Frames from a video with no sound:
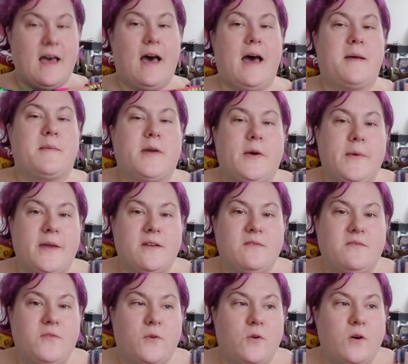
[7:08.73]
I'm going
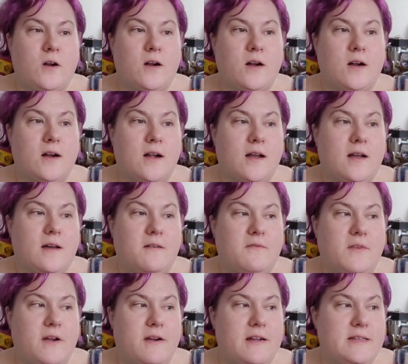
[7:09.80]
for a
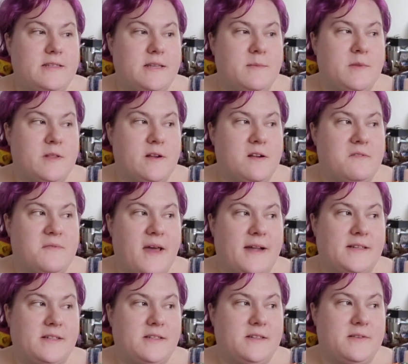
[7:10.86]
very similar
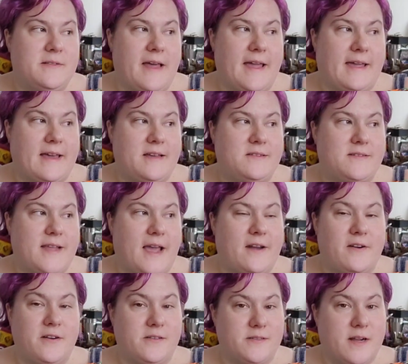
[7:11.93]
effect to like a
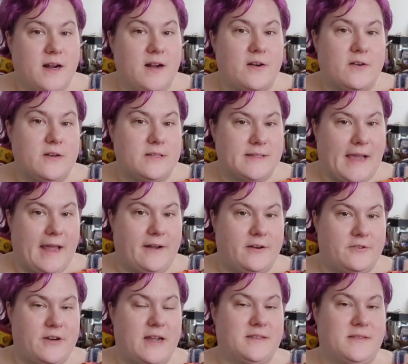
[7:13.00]
skater skirt or a skater
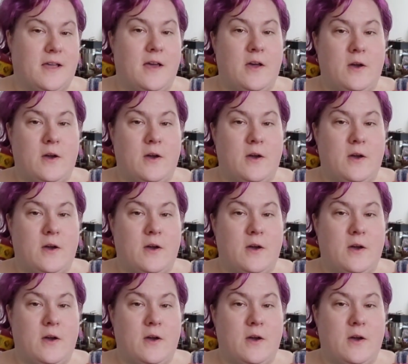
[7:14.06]
dress,